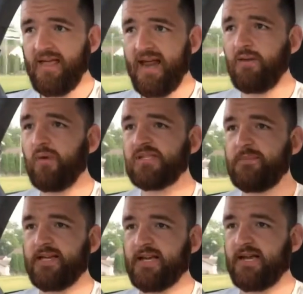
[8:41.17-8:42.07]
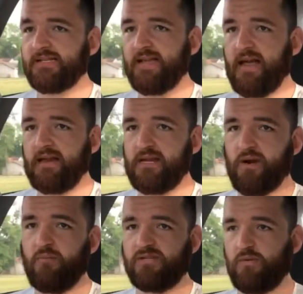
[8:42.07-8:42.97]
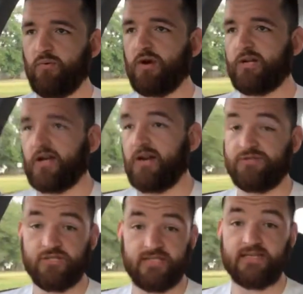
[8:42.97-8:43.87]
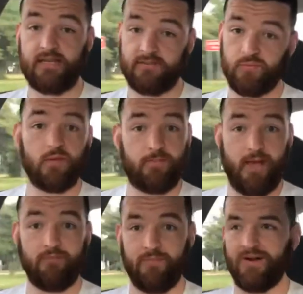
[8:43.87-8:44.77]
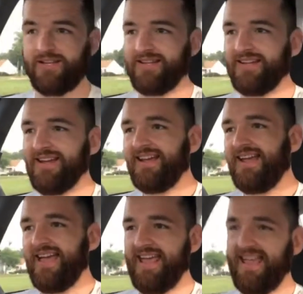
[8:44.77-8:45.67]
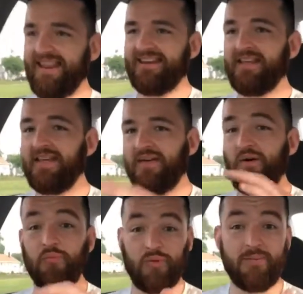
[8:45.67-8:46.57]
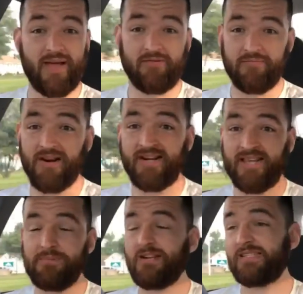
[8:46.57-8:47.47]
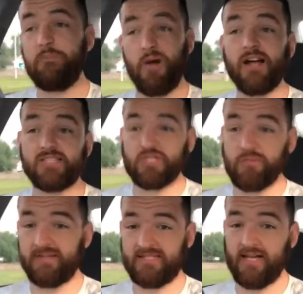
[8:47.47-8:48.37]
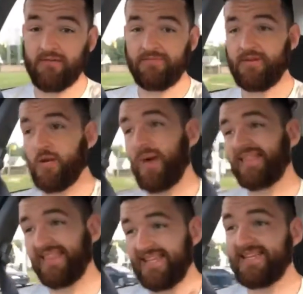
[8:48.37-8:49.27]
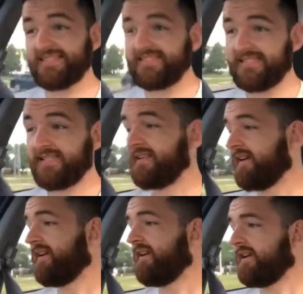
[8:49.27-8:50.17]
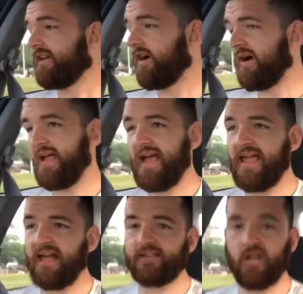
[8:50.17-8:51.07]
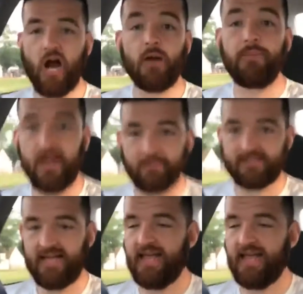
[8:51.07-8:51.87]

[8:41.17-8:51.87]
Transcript: And it wasn't because I wasn't working. I was just because I was really bad with money. And really bad with money because I bought stupid stuff. You know, at least, you know, I had car payments.